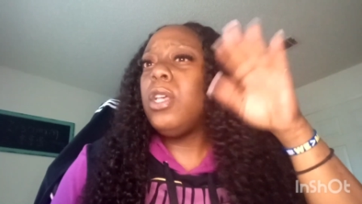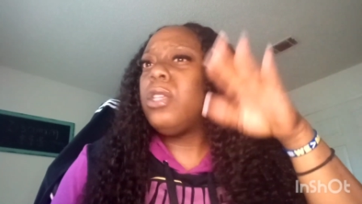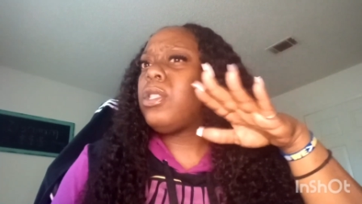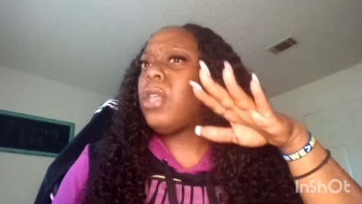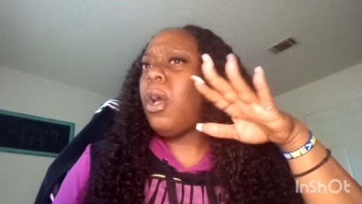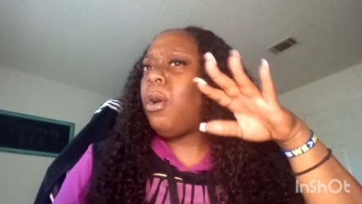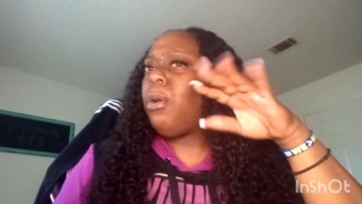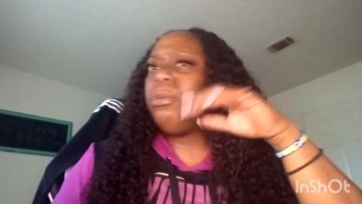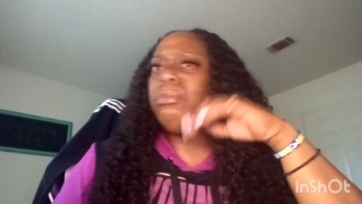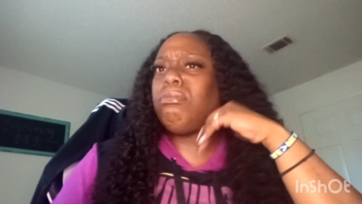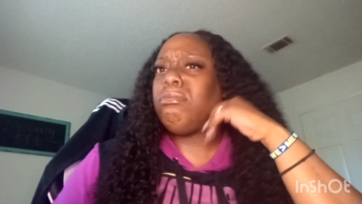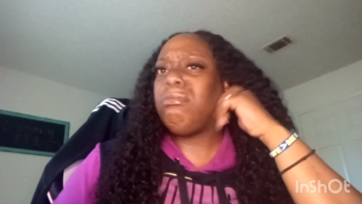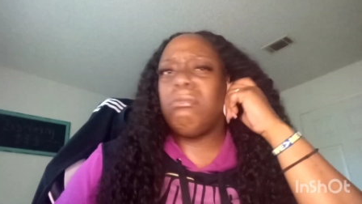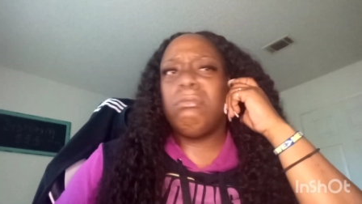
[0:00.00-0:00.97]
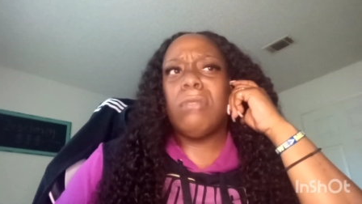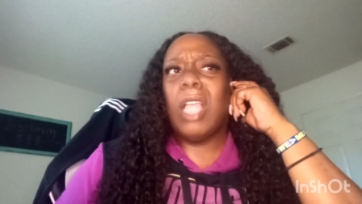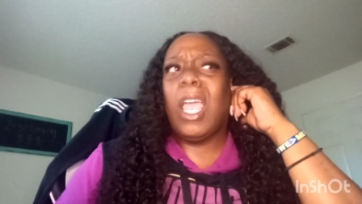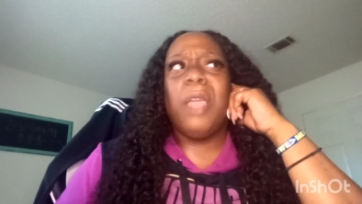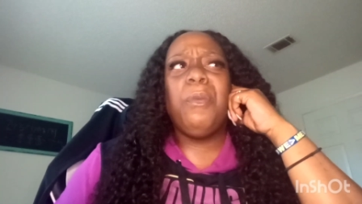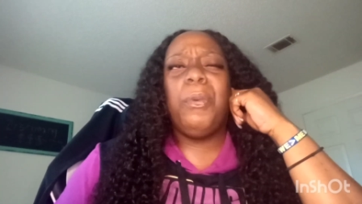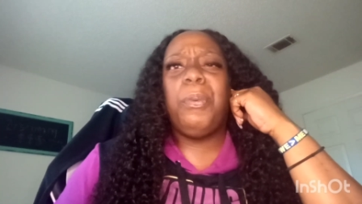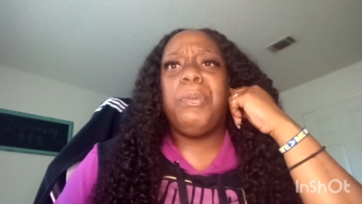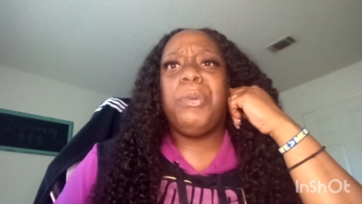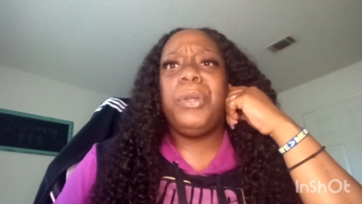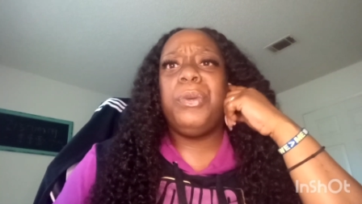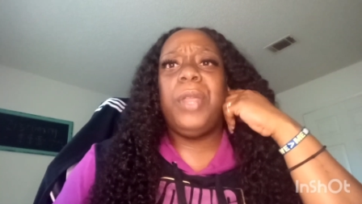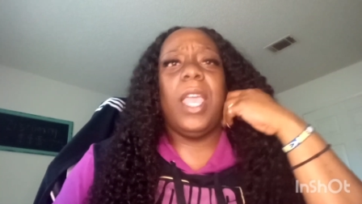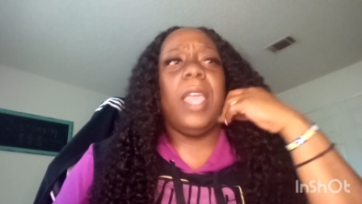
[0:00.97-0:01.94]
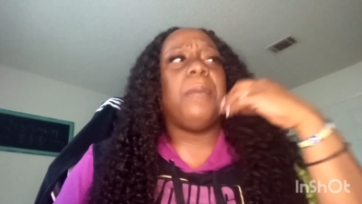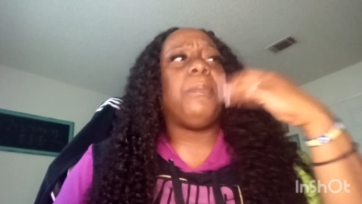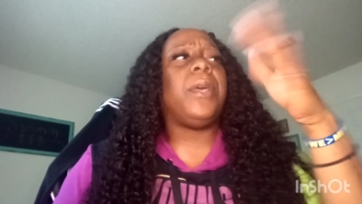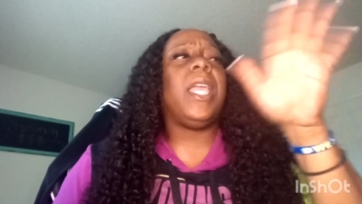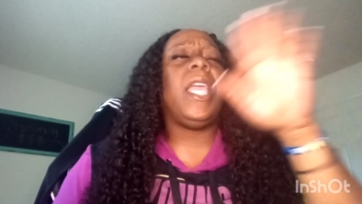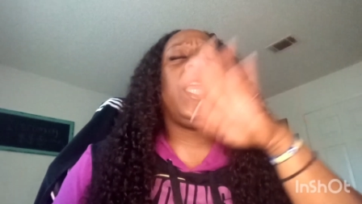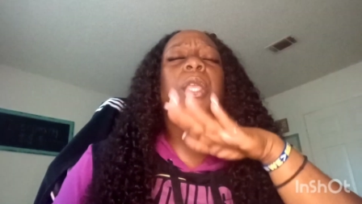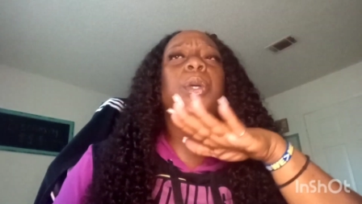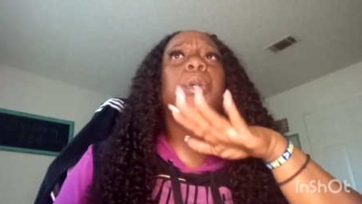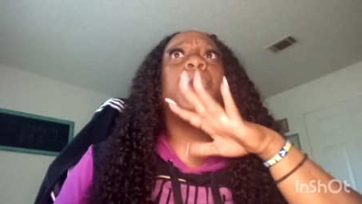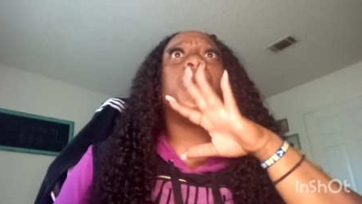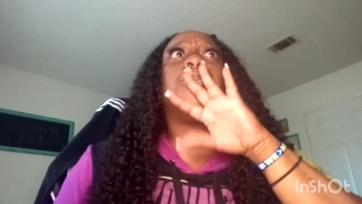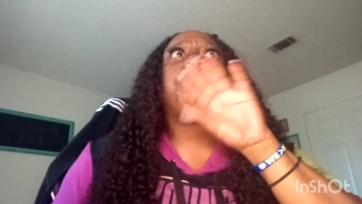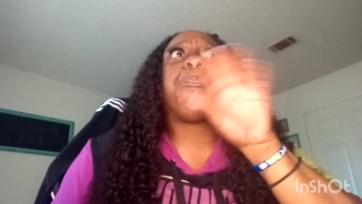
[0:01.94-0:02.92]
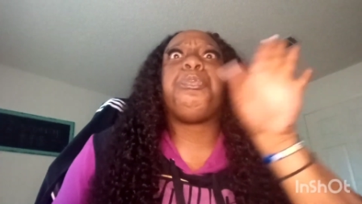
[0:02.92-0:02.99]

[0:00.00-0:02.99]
So I hate when people do that, but anywho.